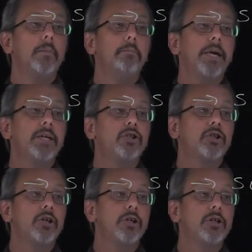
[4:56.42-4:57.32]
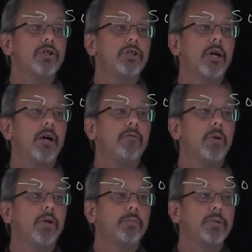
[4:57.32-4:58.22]
Mixtures of
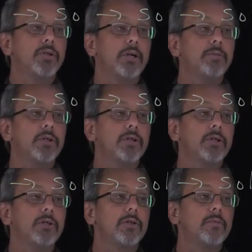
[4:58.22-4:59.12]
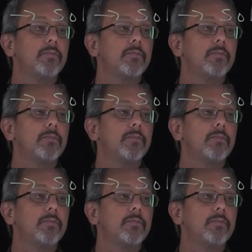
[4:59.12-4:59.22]
multiple substances.